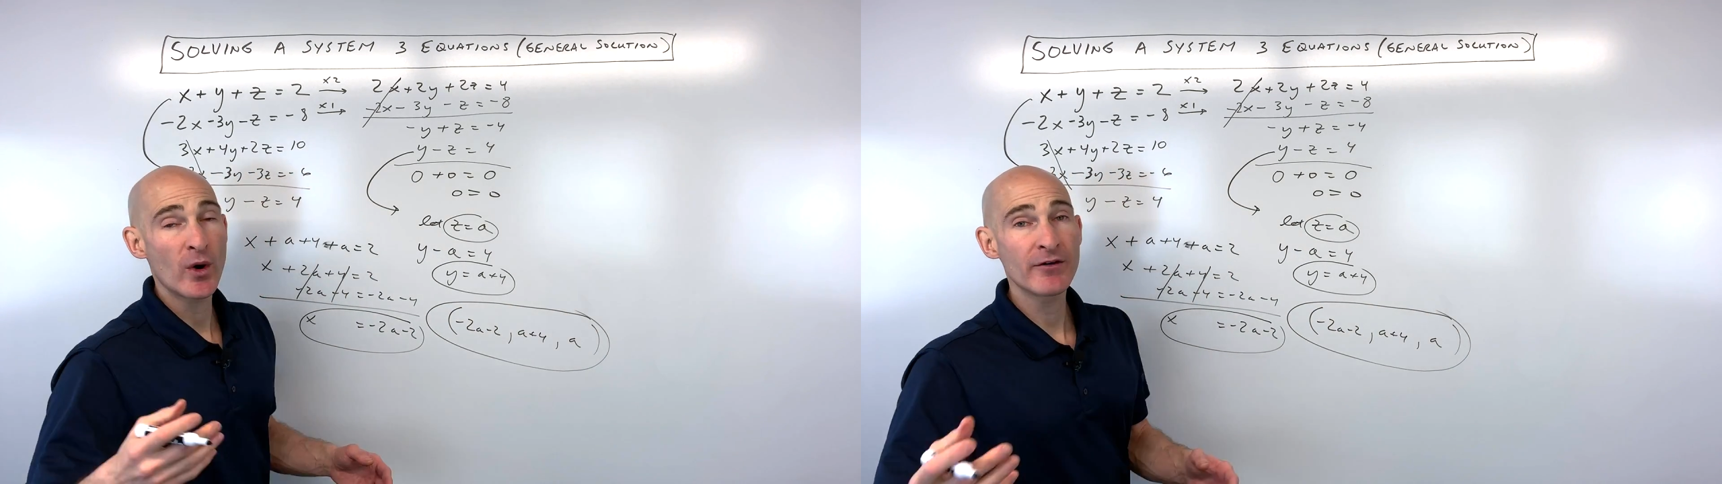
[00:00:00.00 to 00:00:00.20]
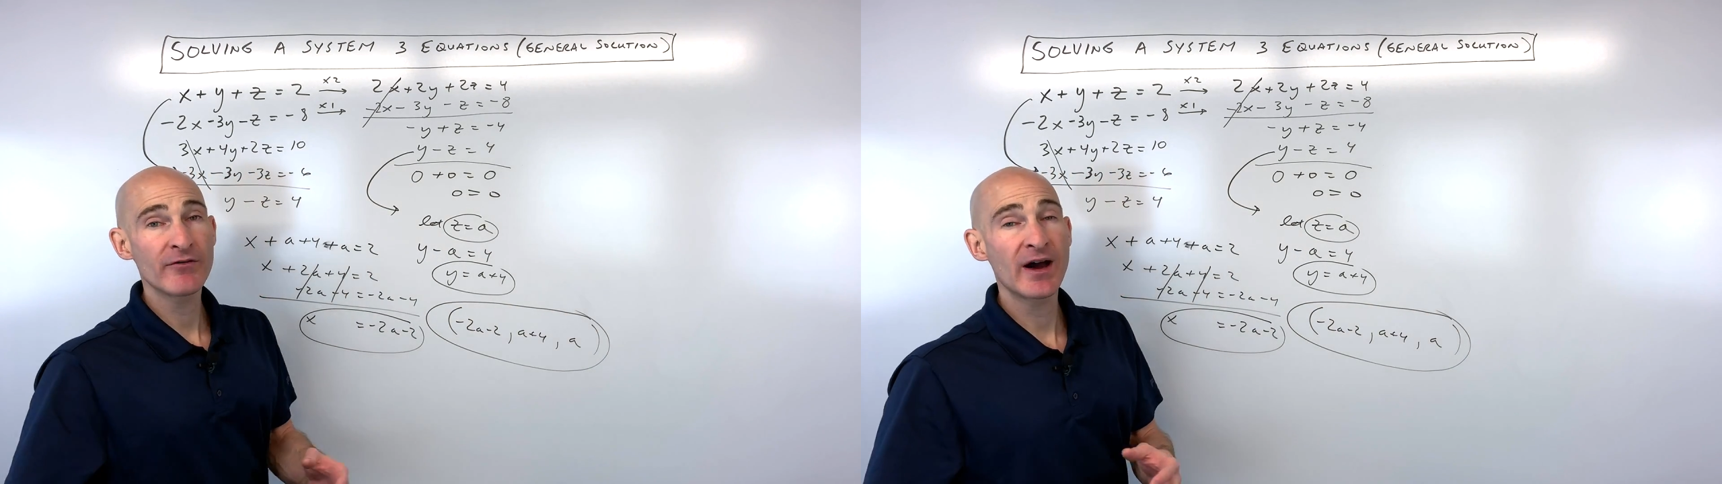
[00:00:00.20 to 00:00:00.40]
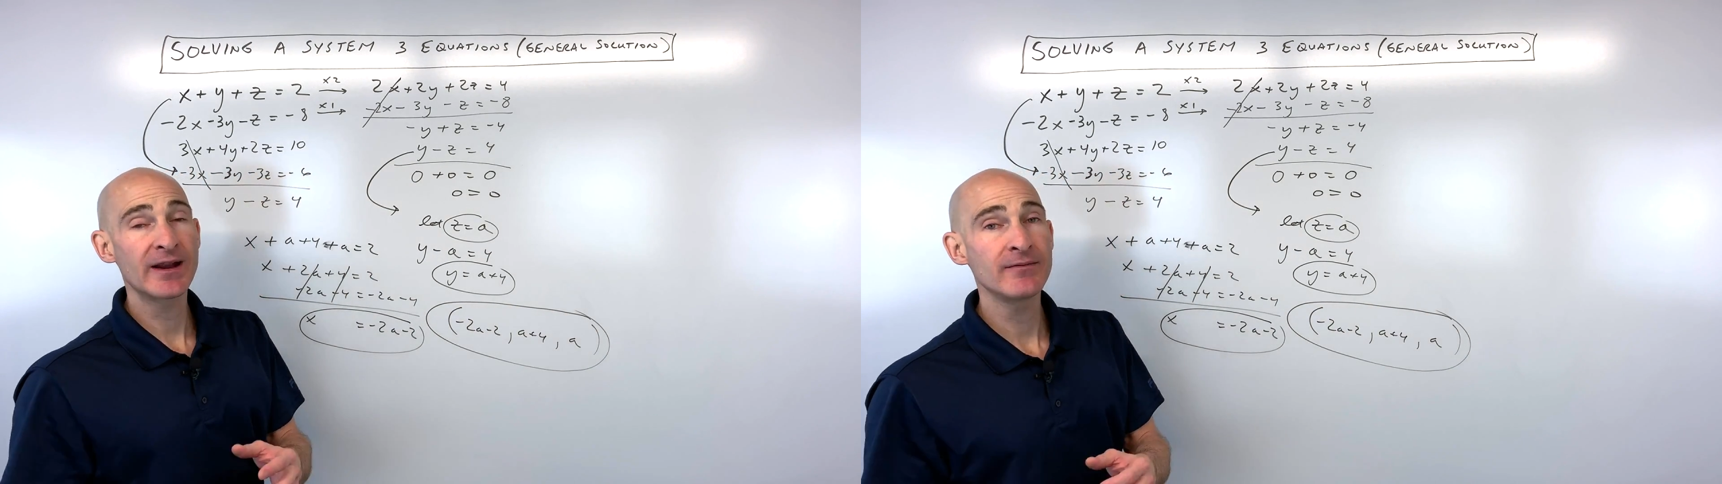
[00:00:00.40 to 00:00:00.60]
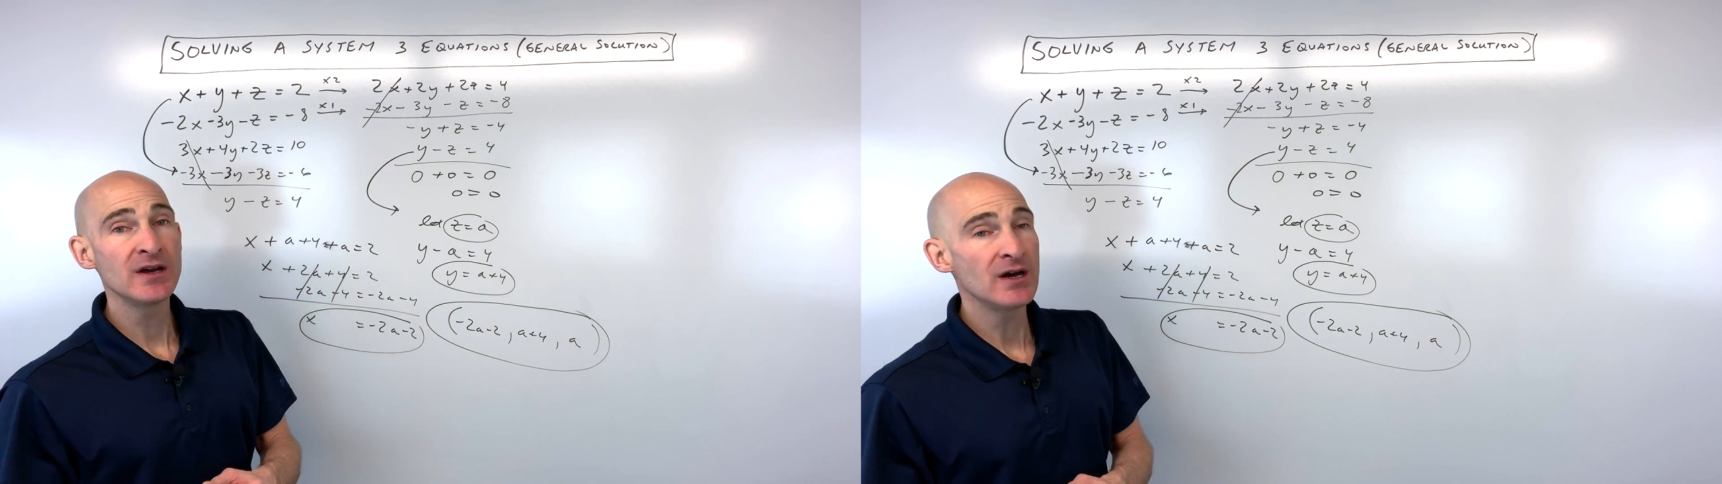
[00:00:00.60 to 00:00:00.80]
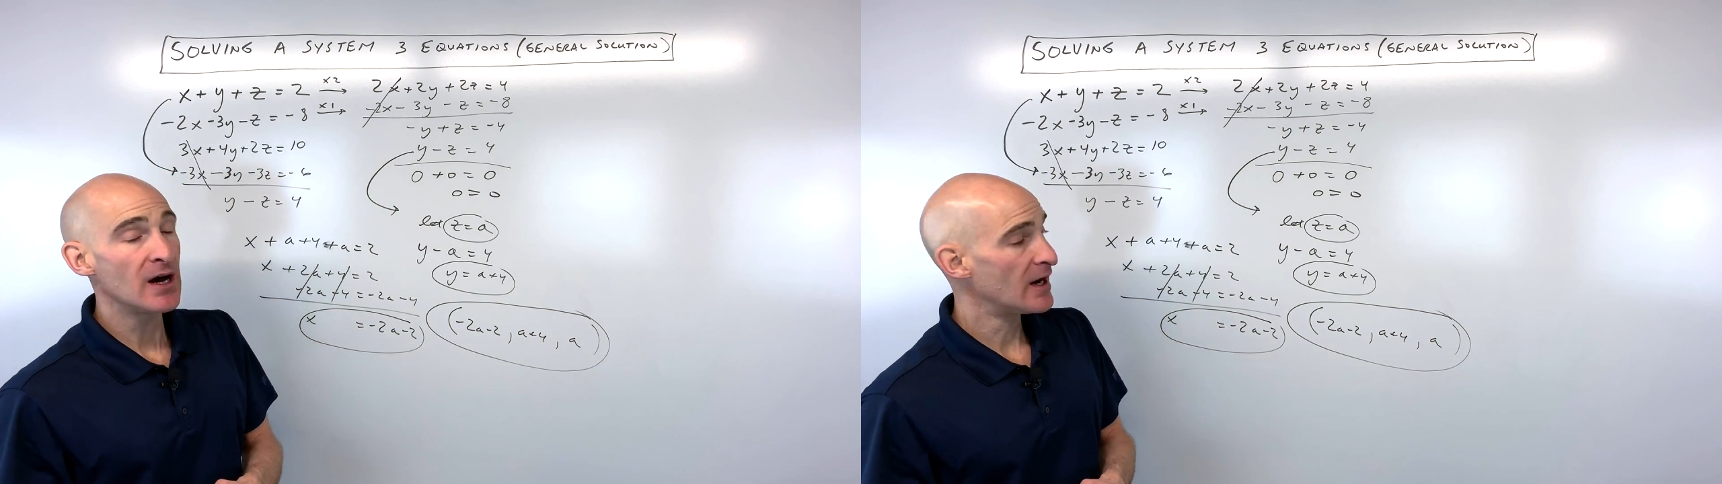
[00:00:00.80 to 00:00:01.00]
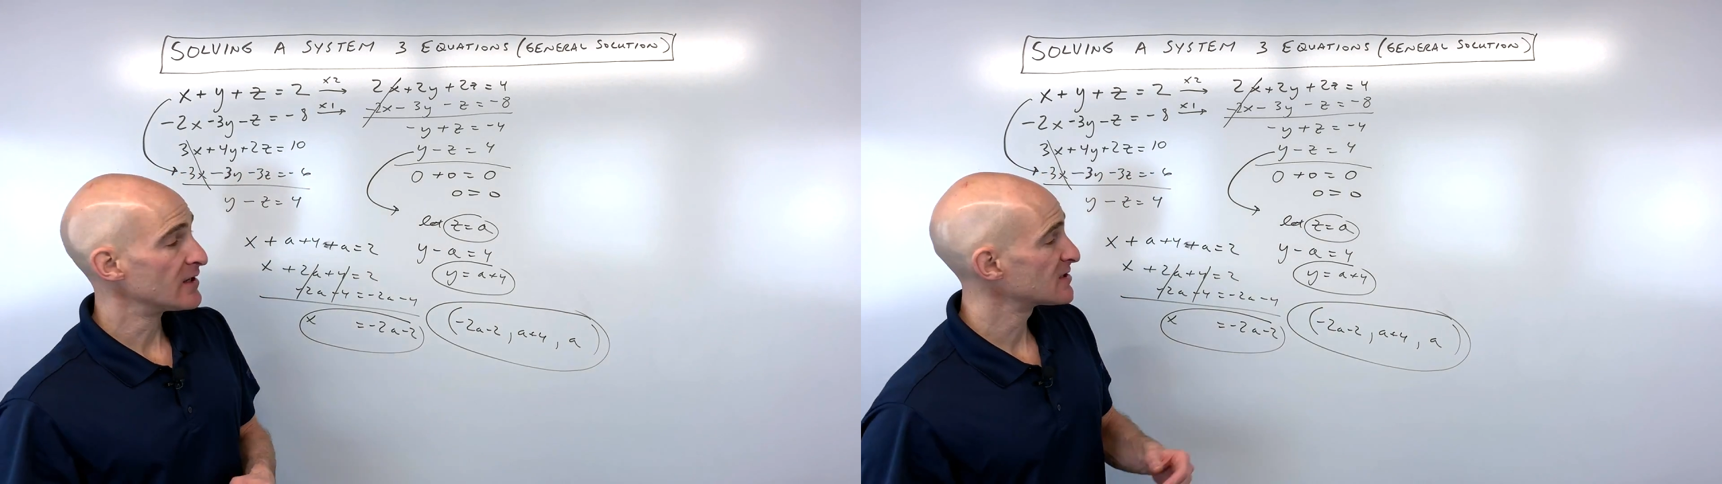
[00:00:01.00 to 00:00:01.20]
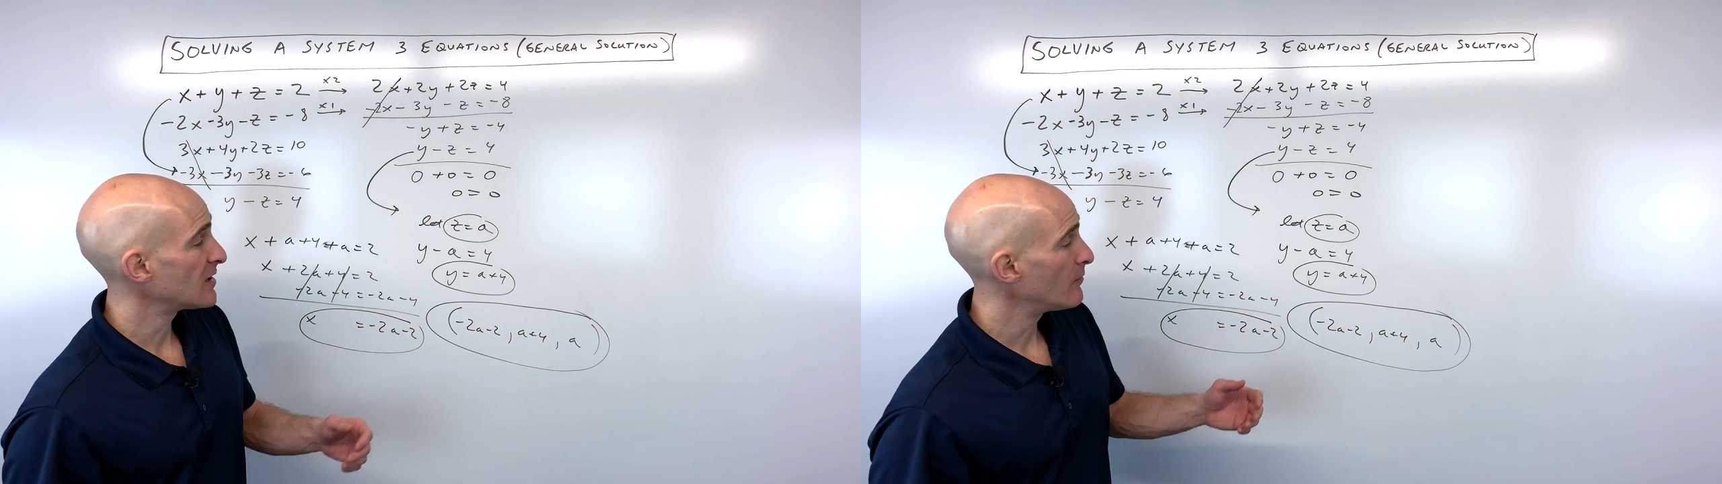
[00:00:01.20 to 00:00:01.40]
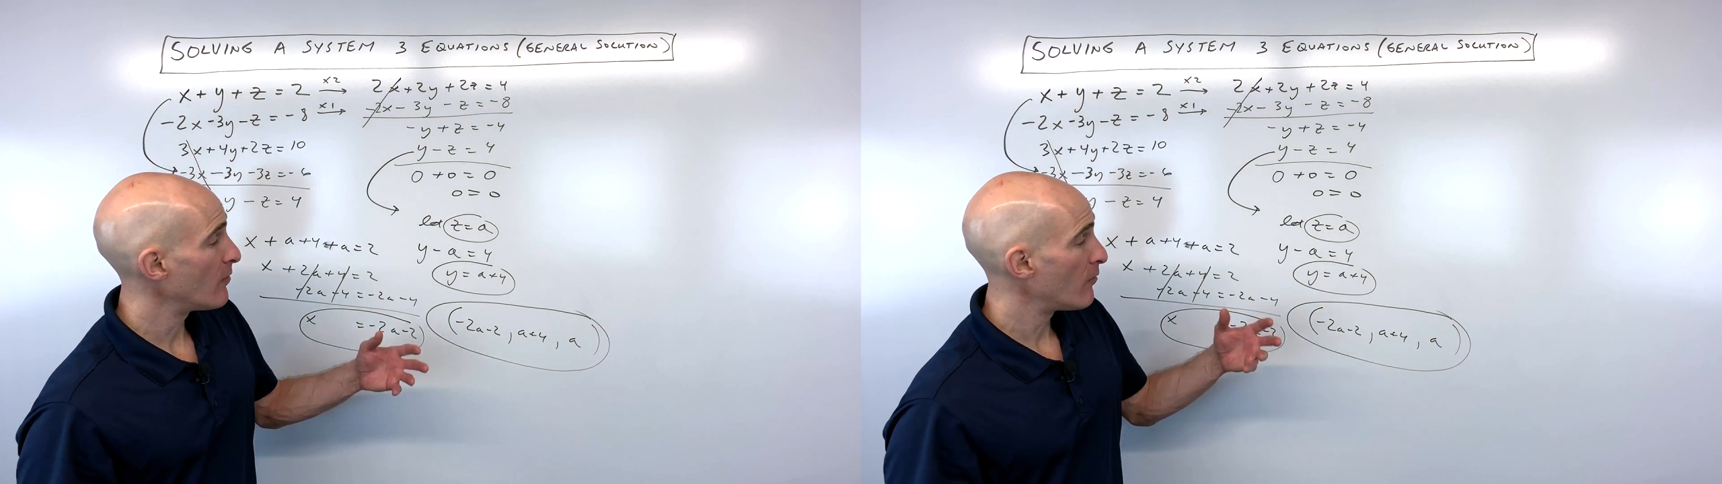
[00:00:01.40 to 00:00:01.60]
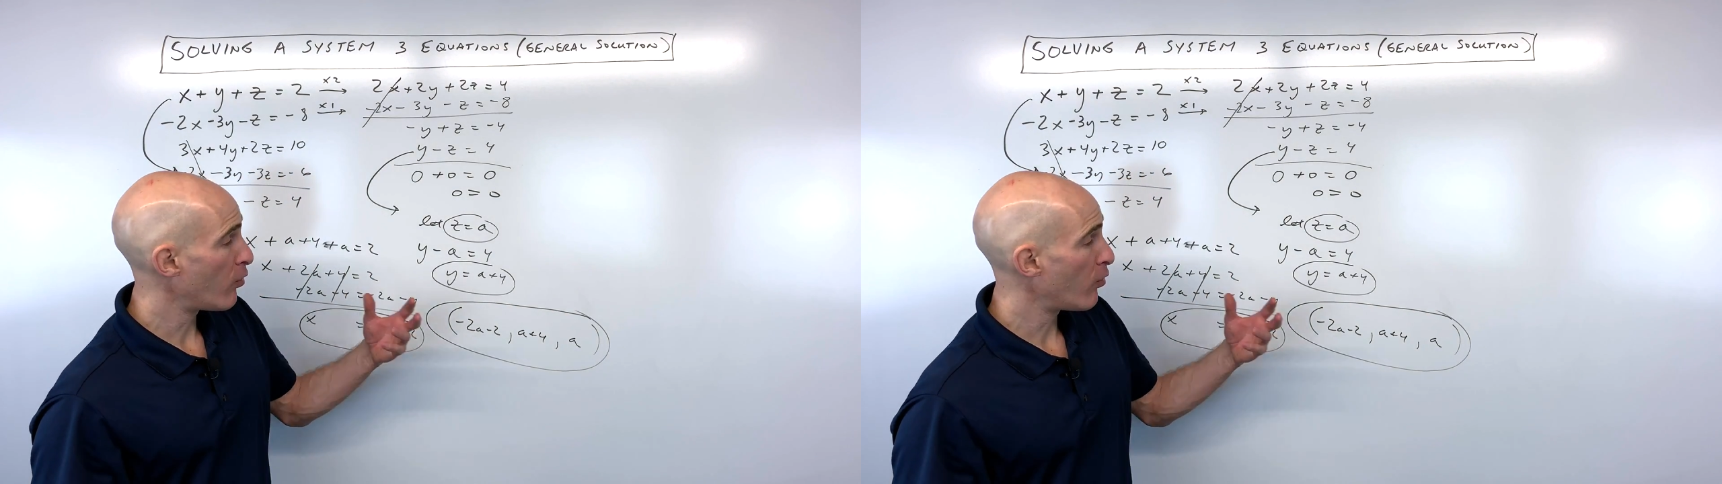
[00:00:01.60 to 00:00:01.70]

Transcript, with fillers: want to find some